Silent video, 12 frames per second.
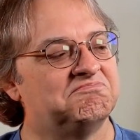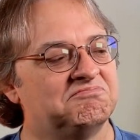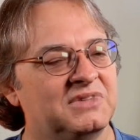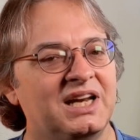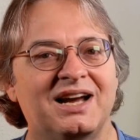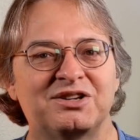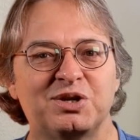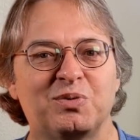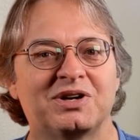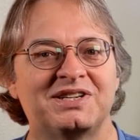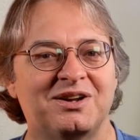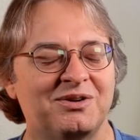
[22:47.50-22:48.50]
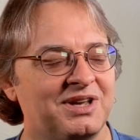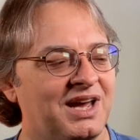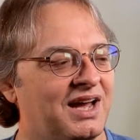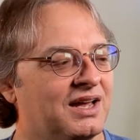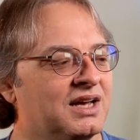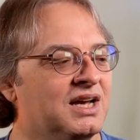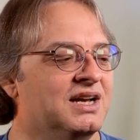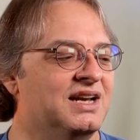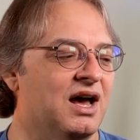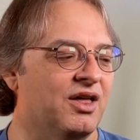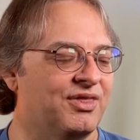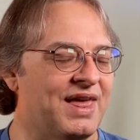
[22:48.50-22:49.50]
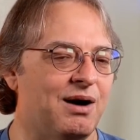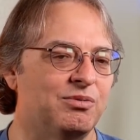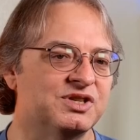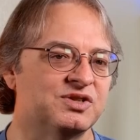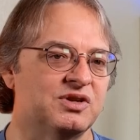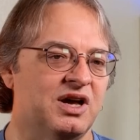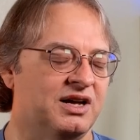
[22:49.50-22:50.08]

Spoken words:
it actually worked out okay. Now, that was